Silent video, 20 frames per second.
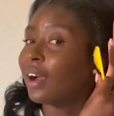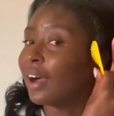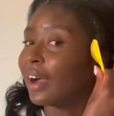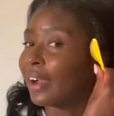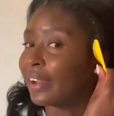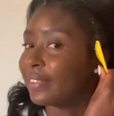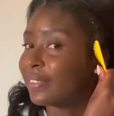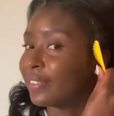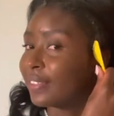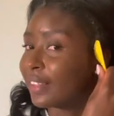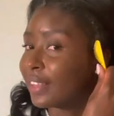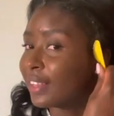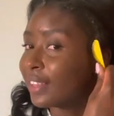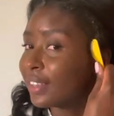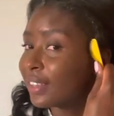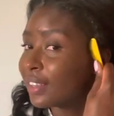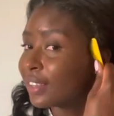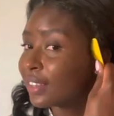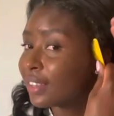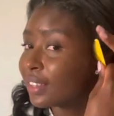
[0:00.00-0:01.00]
I
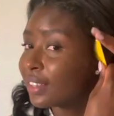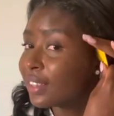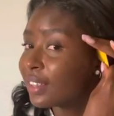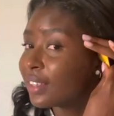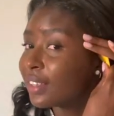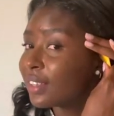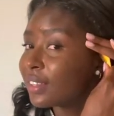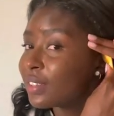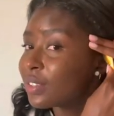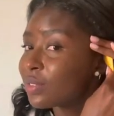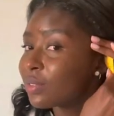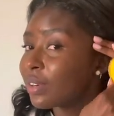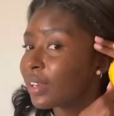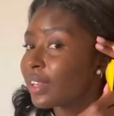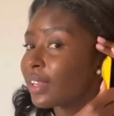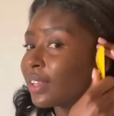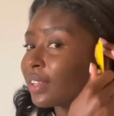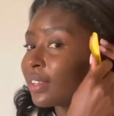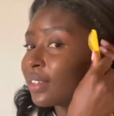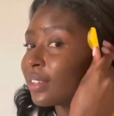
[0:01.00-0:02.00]
think it's
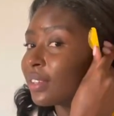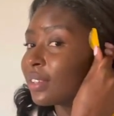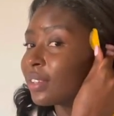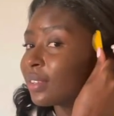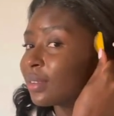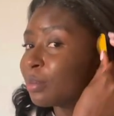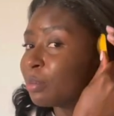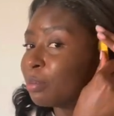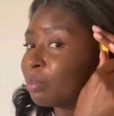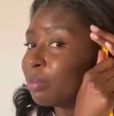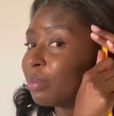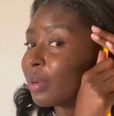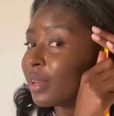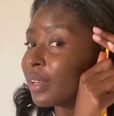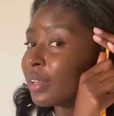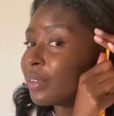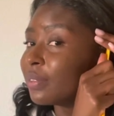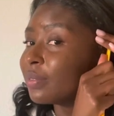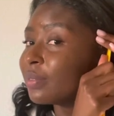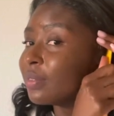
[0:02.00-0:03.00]
right
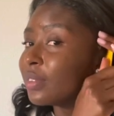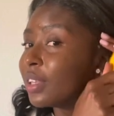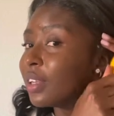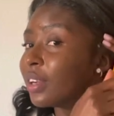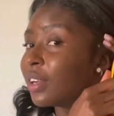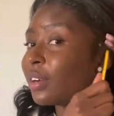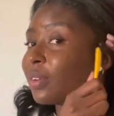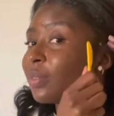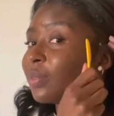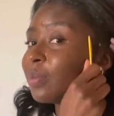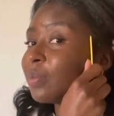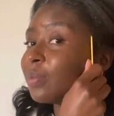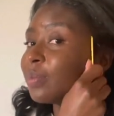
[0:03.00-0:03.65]
but you know